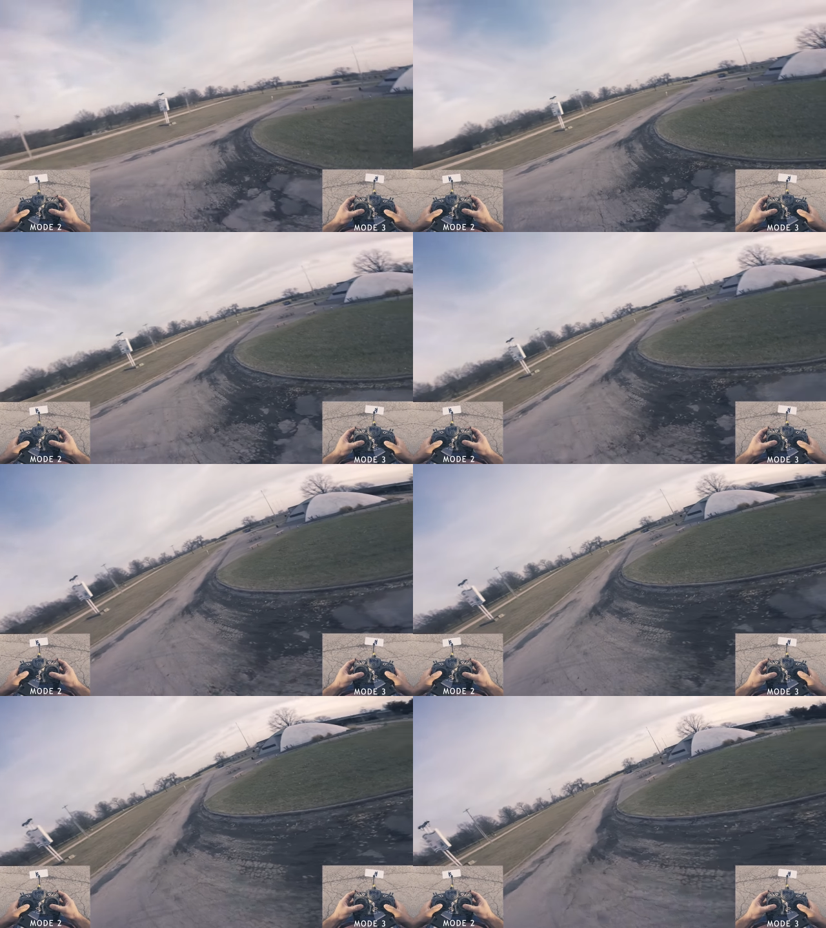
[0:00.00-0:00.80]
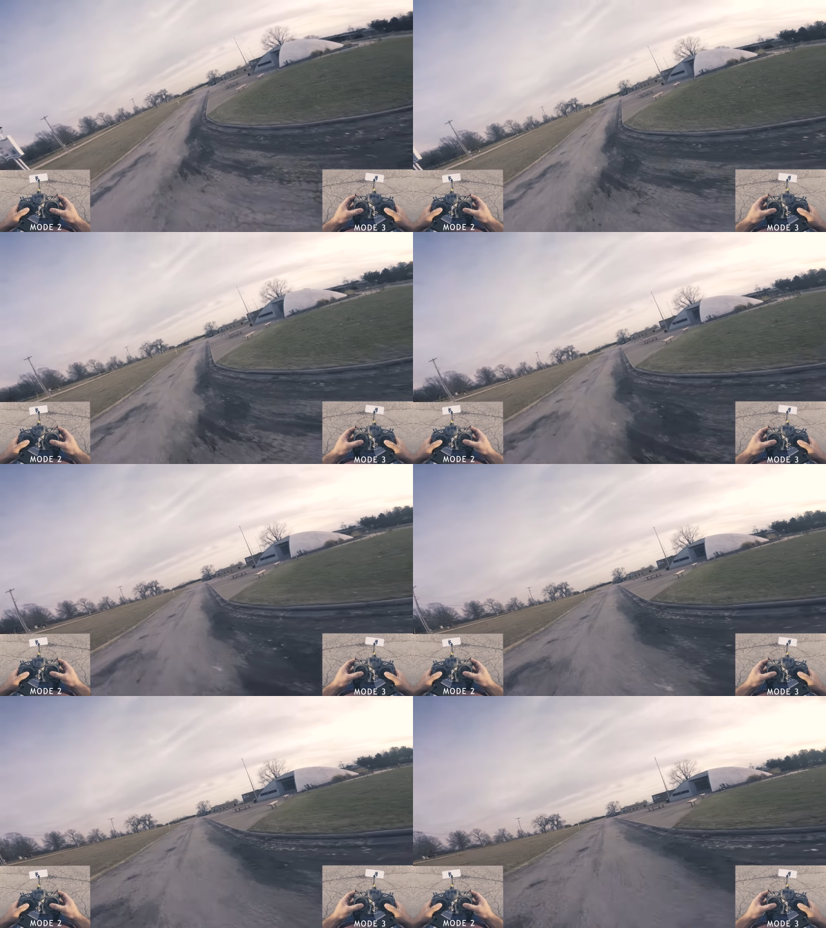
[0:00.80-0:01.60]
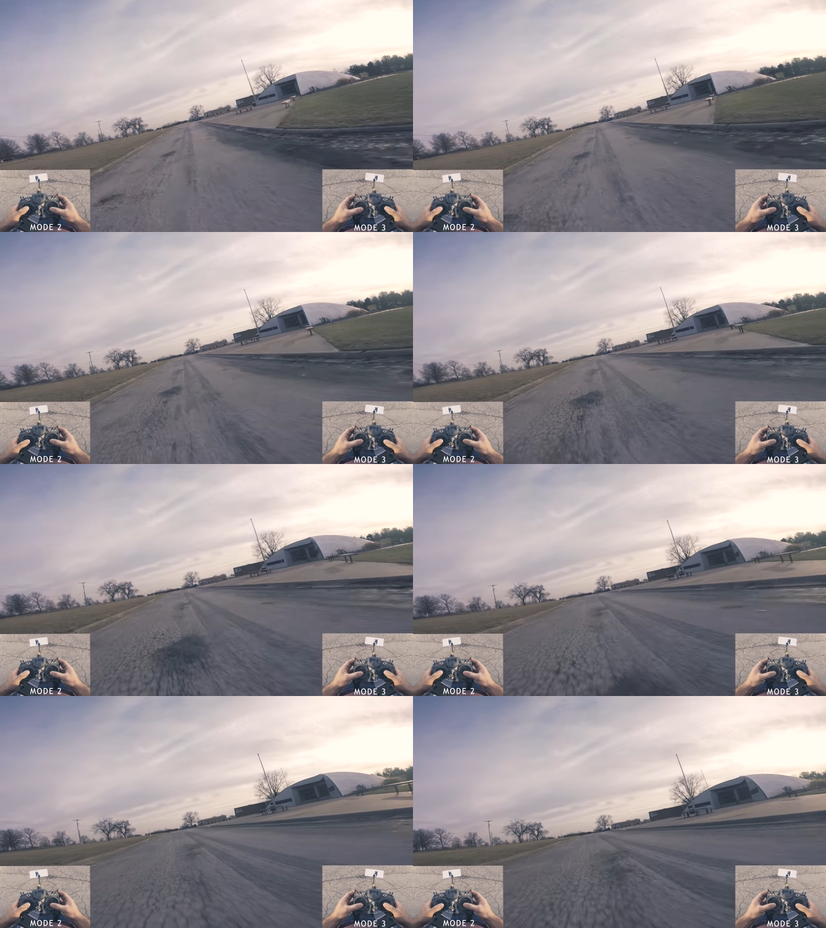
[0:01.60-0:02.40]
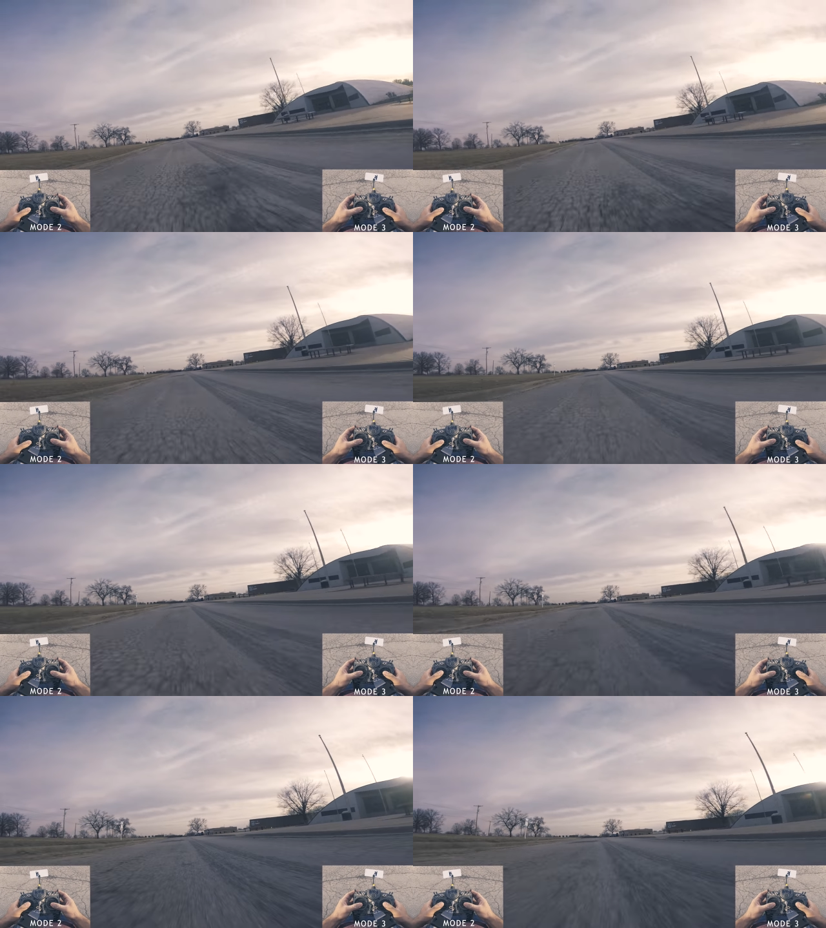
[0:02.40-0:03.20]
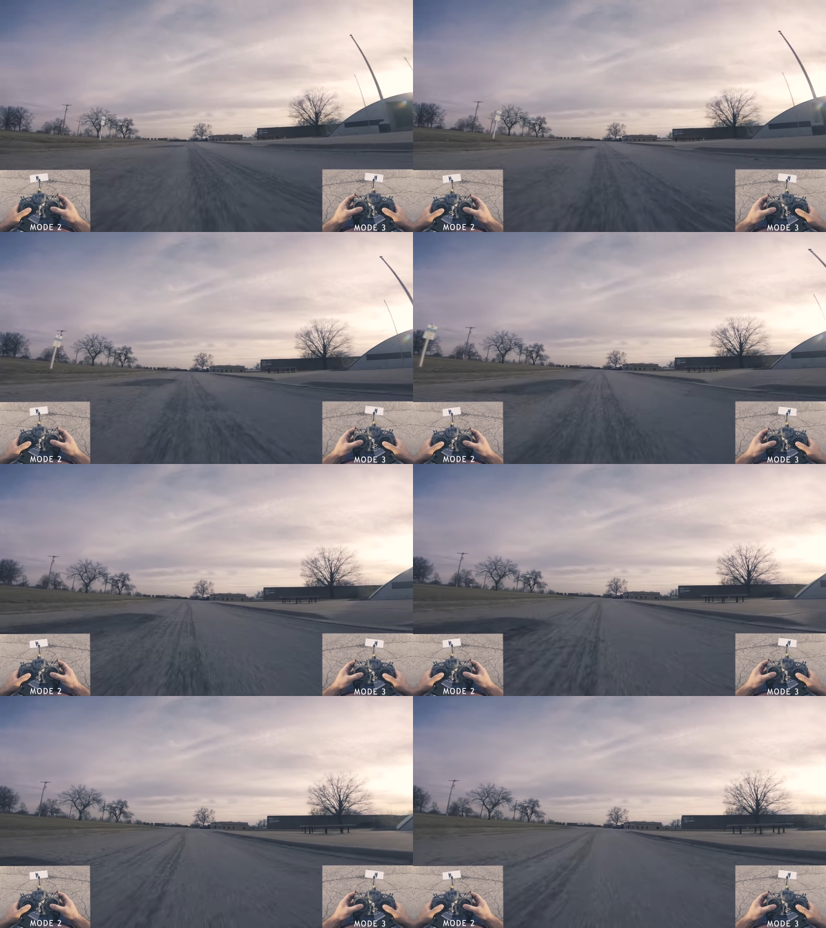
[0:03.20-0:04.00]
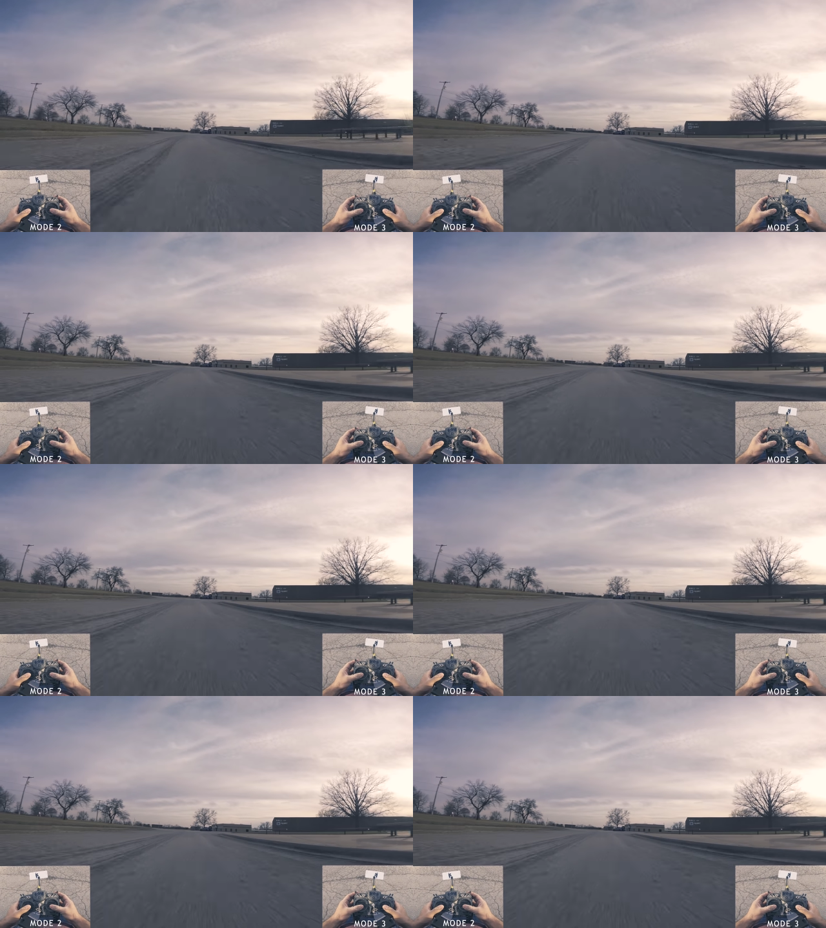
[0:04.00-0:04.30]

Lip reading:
No face is visible, so there are no lips to read.